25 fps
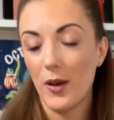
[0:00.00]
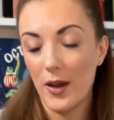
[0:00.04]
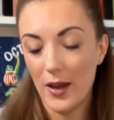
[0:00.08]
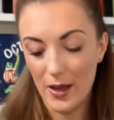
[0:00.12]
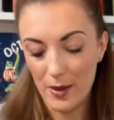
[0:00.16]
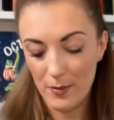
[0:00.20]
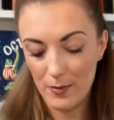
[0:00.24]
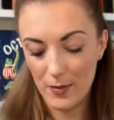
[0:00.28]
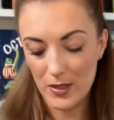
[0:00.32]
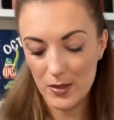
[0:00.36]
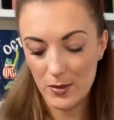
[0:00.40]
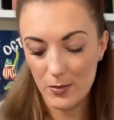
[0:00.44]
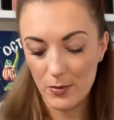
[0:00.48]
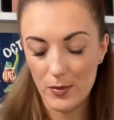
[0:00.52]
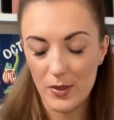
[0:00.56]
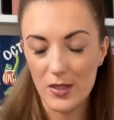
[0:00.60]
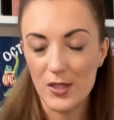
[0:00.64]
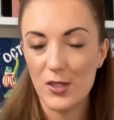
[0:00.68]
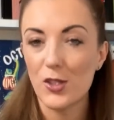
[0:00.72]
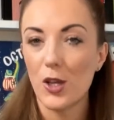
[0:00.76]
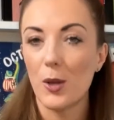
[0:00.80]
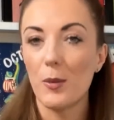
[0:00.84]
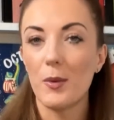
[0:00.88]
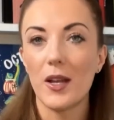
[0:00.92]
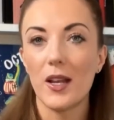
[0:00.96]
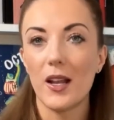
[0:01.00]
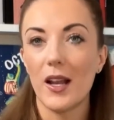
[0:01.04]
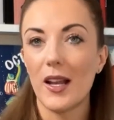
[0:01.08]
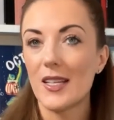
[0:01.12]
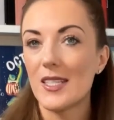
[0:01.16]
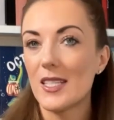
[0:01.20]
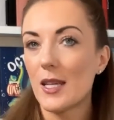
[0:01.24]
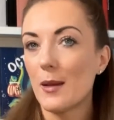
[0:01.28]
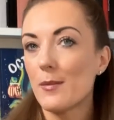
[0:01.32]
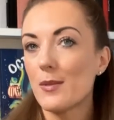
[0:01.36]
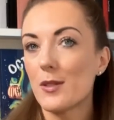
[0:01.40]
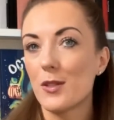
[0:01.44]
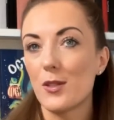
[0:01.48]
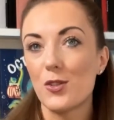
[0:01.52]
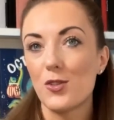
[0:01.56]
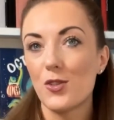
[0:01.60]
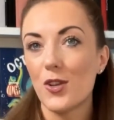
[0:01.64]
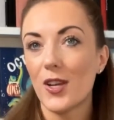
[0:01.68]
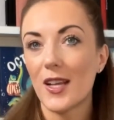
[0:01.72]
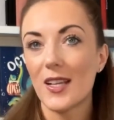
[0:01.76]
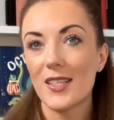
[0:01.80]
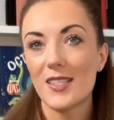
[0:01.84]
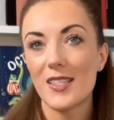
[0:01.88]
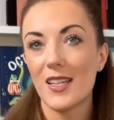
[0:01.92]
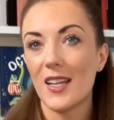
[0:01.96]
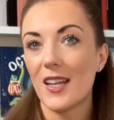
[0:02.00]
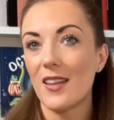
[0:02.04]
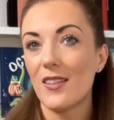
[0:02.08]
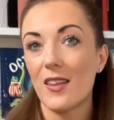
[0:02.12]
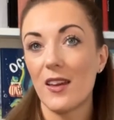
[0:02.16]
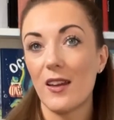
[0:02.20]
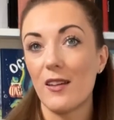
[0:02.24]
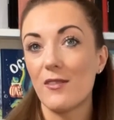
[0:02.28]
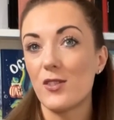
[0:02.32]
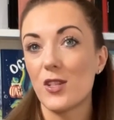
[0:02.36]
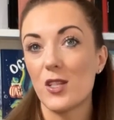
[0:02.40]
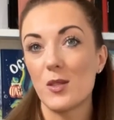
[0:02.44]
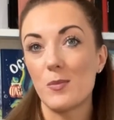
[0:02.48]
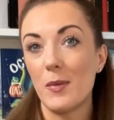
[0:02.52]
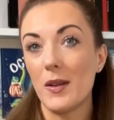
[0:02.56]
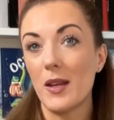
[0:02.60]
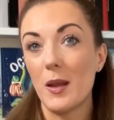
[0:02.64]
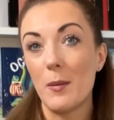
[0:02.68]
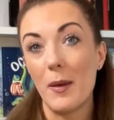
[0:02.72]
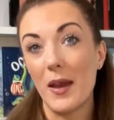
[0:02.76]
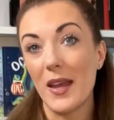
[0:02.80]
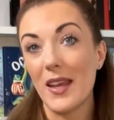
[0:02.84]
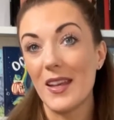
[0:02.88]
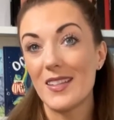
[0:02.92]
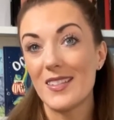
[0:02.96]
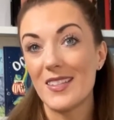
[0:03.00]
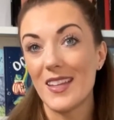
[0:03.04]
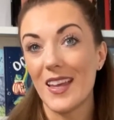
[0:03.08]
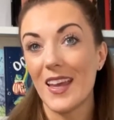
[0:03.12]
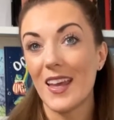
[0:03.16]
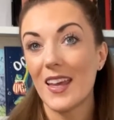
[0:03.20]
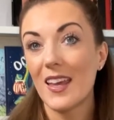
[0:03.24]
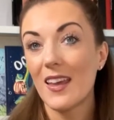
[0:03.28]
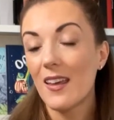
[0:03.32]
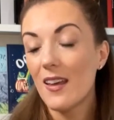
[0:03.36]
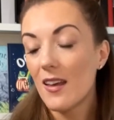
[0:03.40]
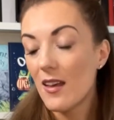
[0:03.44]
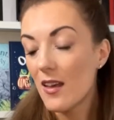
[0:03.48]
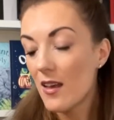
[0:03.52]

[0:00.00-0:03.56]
and there's been so many like tips and tricks in it that have just been amazing.